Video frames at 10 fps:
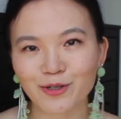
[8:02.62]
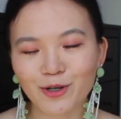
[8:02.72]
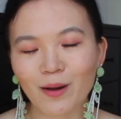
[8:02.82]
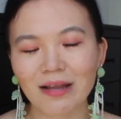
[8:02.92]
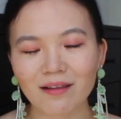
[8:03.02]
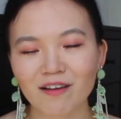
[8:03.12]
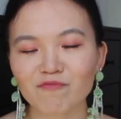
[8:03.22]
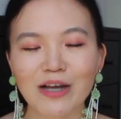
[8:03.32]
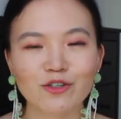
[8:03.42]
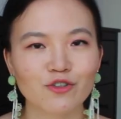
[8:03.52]
You know, I
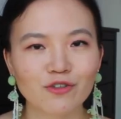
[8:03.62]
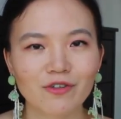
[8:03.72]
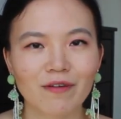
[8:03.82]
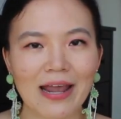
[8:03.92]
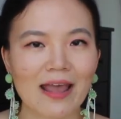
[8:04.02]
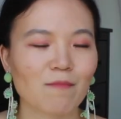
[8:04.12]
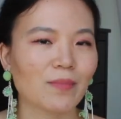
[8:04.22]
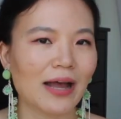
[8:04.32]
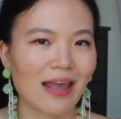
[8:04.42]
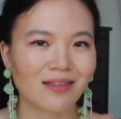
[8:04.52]
love my jewelry,
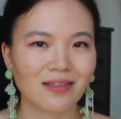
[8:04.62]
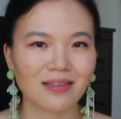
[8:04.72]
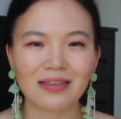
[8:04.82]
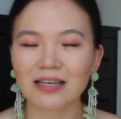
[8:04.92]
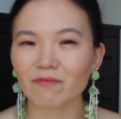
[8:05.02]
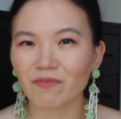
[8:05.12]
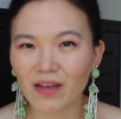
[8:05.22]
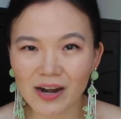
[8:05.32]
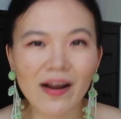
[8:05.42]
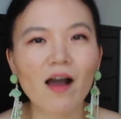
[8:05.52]
but in the
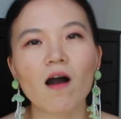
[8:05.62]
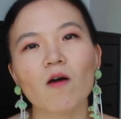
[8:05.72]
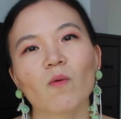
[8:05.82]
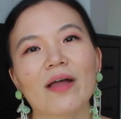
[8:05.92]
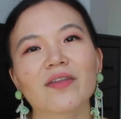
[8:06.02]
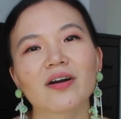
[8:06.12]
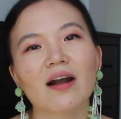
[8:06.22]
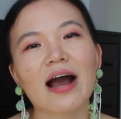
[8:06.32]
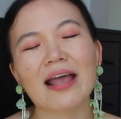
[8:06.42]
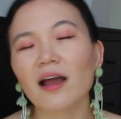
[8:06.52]
very hot
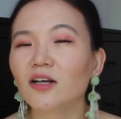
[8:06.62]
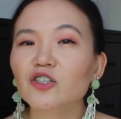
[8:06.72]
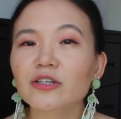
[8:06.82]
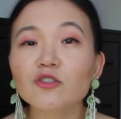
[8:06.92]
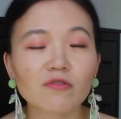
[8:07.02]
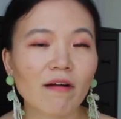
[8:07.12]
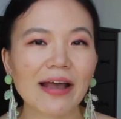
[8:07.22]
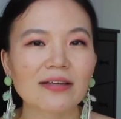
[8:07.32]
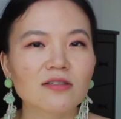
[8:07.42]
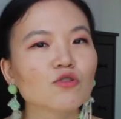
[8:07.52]
weather, I actually
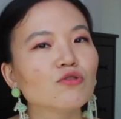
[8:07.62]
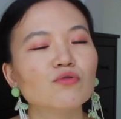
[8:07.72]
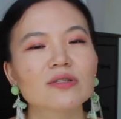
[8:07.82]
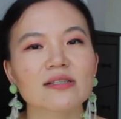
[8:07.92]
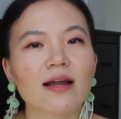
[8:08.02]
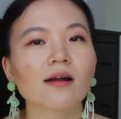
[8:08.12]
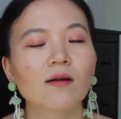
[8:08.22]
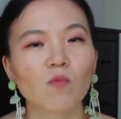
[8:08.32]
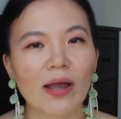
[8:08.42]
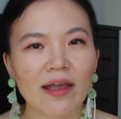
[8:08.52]
try to stay
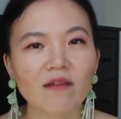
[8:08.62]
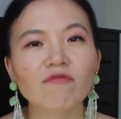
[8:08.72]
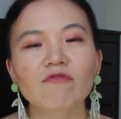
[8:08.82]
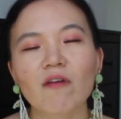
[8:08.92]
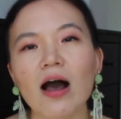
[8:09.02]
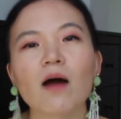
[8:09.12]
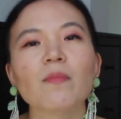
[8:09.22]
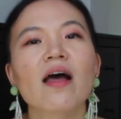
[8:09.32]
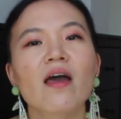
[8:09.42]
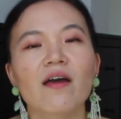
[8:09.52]
away
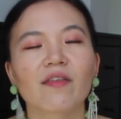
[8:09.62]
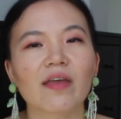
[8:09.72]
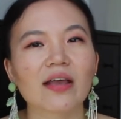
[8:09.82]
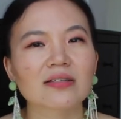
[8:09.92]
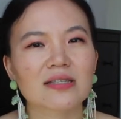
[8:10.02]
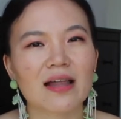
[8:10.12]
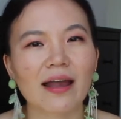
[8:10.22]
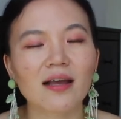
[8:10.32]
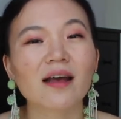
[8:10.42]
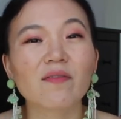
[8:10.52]
from things
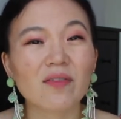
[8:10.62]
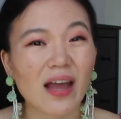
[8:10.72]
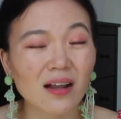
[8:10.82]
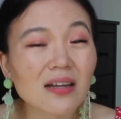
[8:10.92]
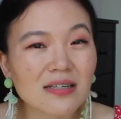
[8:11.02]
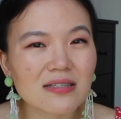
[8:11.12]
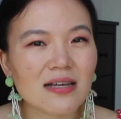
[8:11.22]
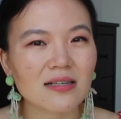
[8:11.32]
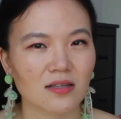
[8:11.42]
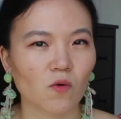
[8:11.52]
like
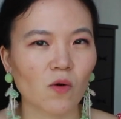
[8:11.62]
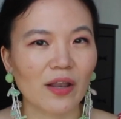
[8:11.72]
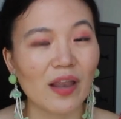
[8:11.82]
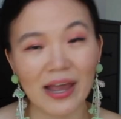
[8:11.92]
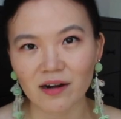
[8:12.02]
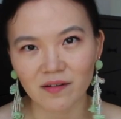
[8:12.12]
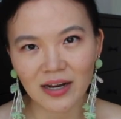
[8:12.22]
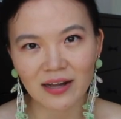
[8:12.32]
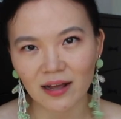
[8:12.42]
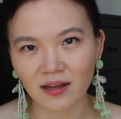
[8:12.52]
necklaces or
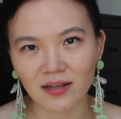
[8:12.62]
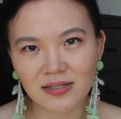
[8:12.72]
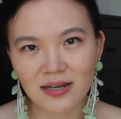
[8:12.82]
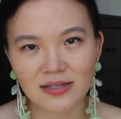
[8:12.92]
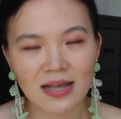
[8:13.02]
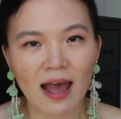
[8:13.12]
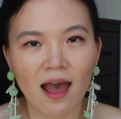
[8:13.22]
layering necklaces.